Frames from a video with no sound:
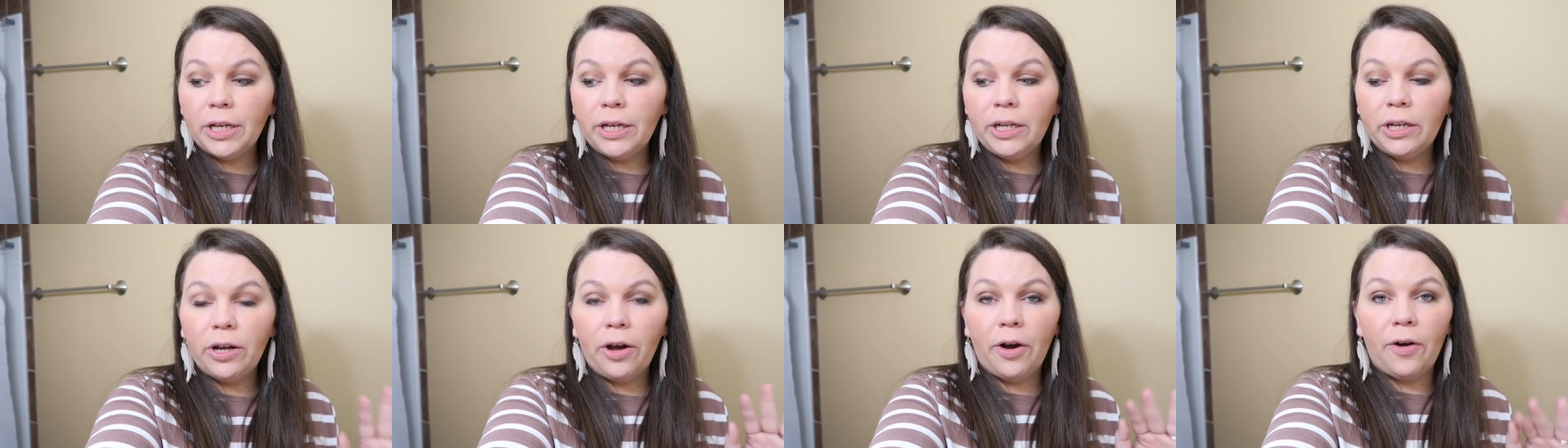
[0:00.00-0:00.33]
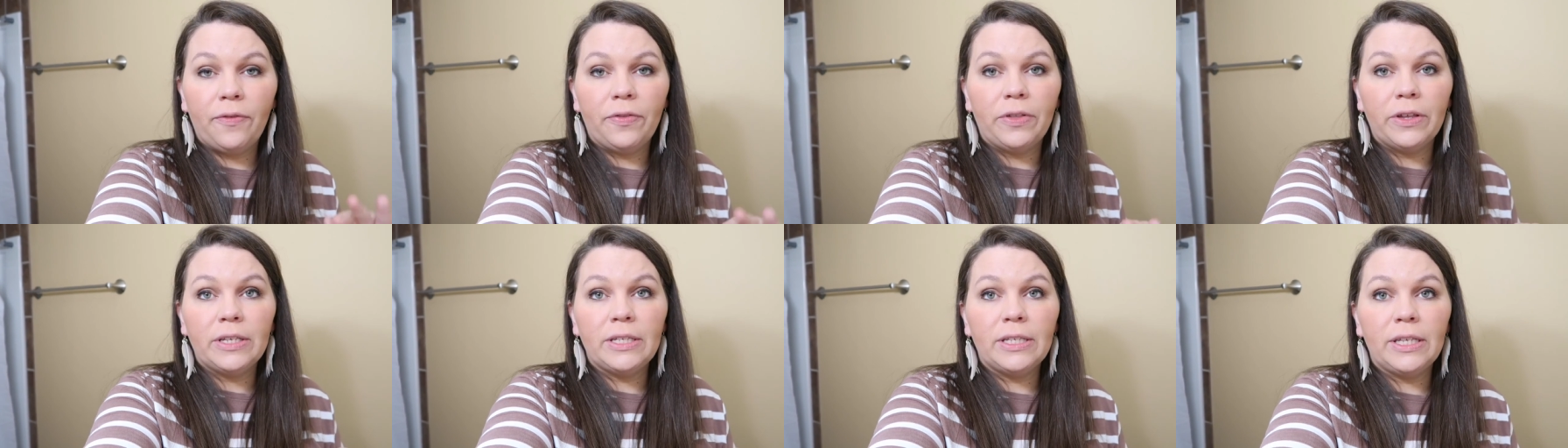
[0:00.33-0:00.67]
cleaned
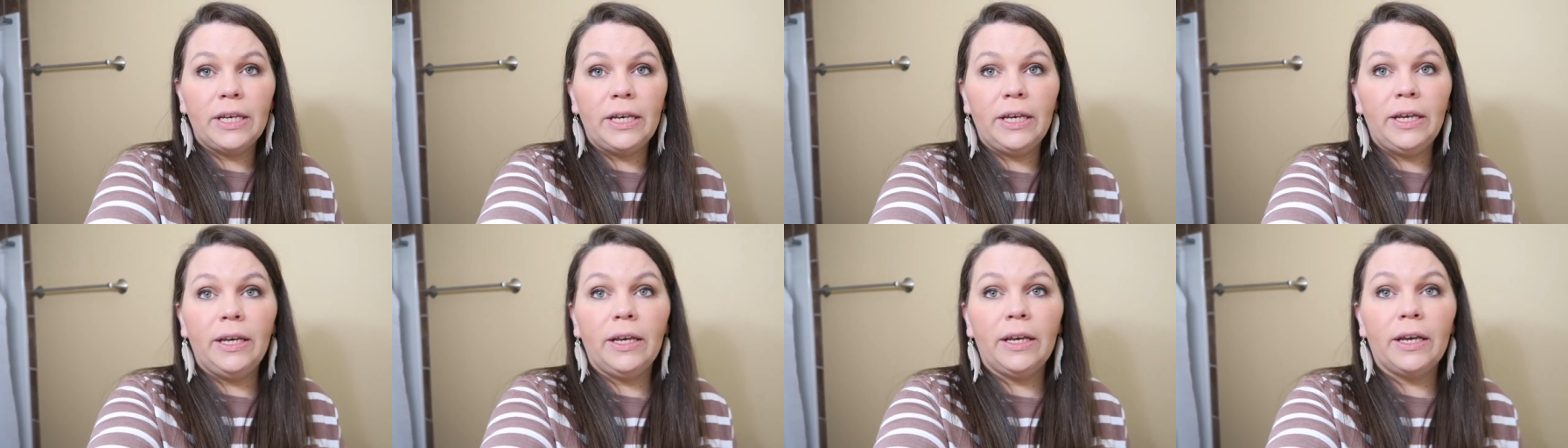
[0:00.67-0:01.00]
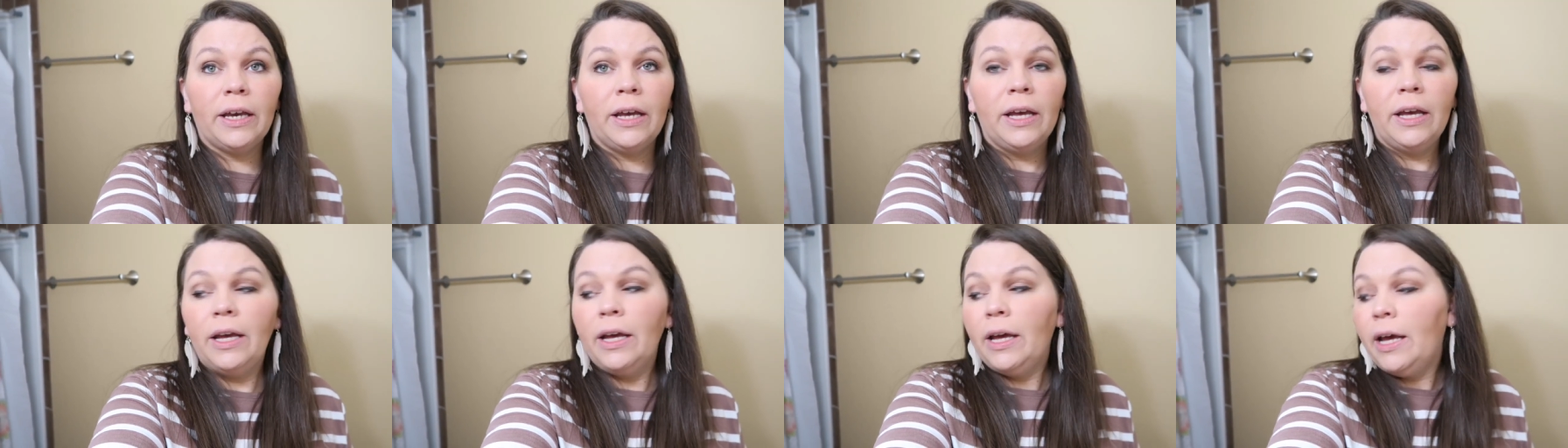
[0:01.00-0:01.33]
off, the sink,
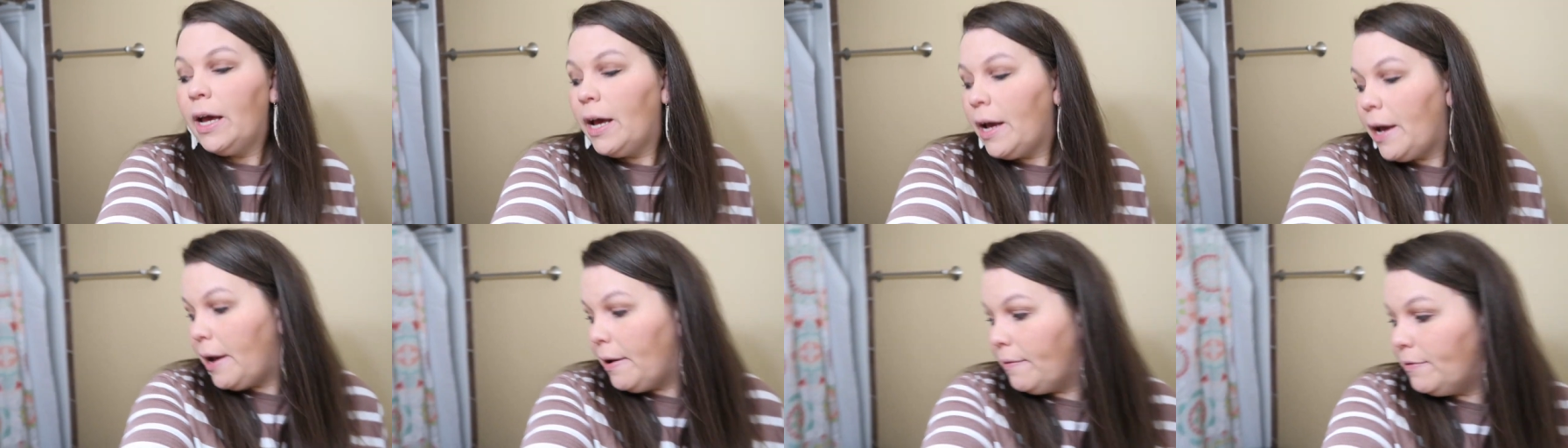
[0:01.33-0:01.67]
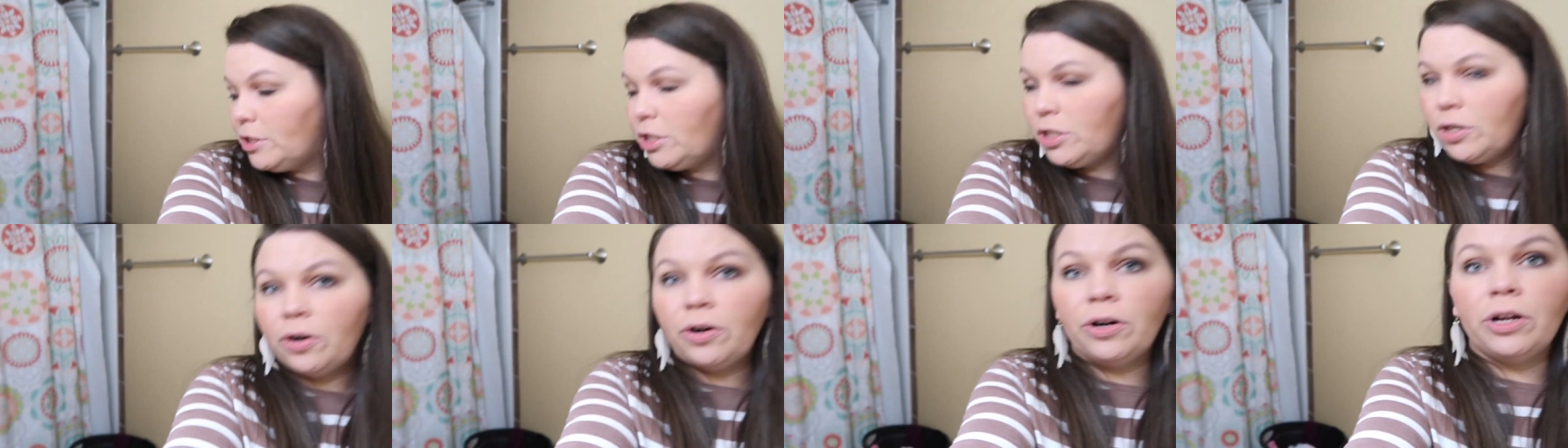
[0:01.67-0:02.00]
I've
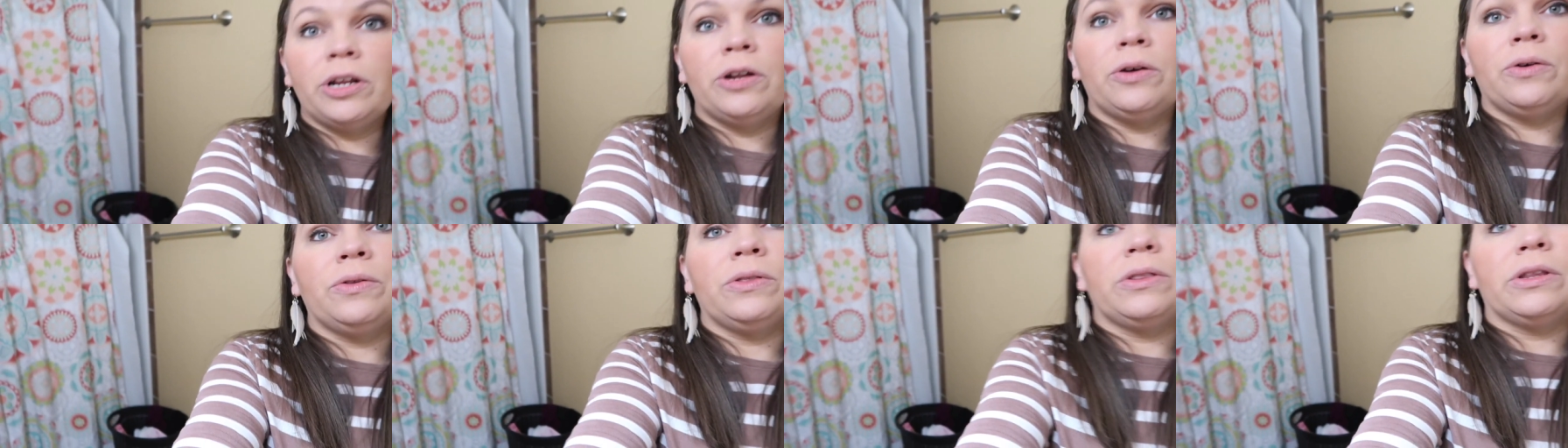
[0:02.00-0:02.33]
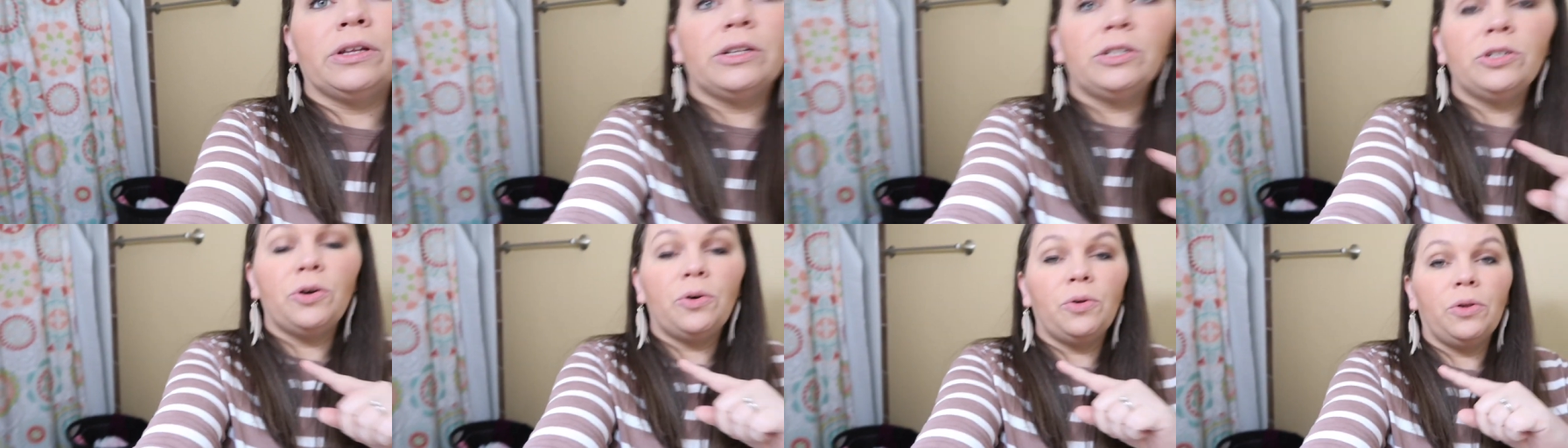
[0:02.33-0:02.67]
started on
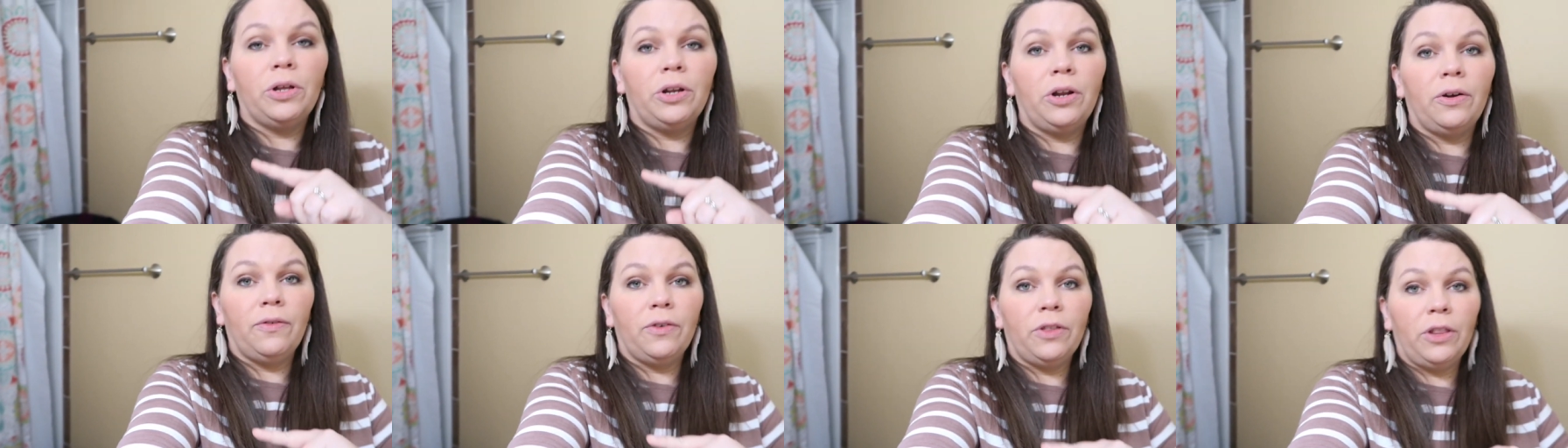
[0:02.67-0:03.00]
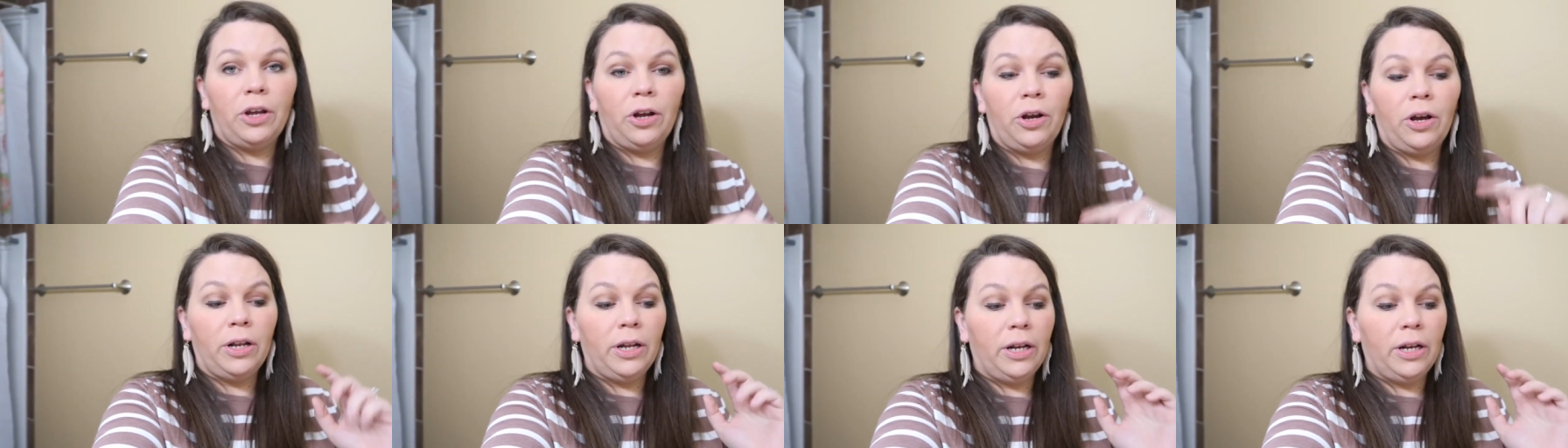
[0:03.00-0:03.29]
the toilet over there.